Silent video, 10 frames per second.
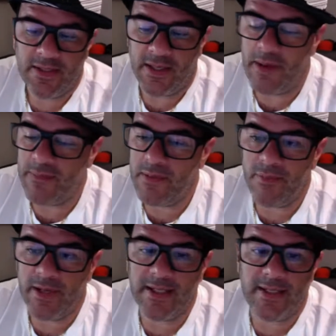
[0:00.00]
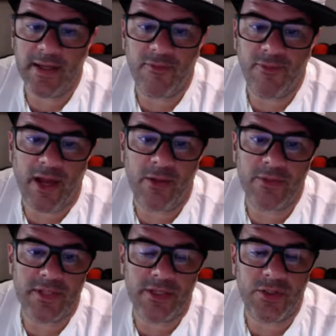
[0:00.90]
That might be bringing them
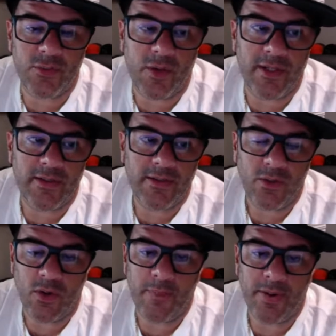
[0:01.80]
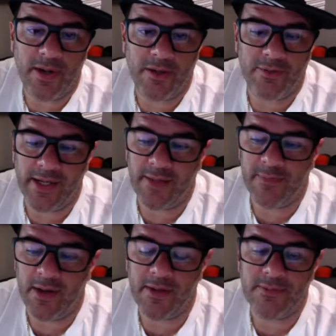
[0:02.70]
flowers that you wanted, or a pair of
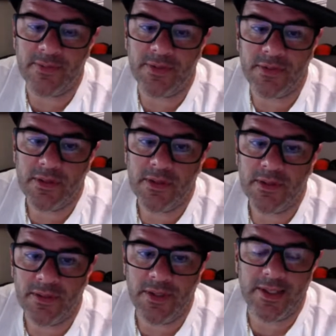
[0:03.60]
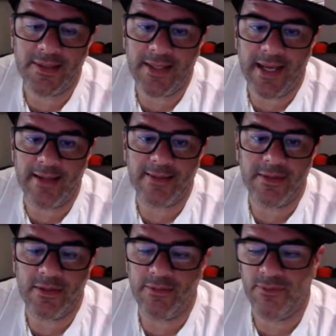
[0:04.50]
red bottoms so you can
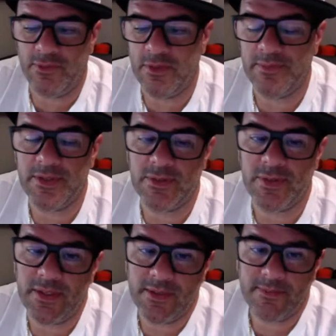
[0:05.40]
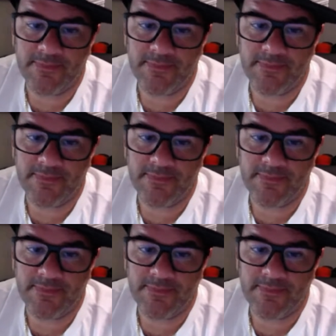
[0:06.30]
dance in them for them this week.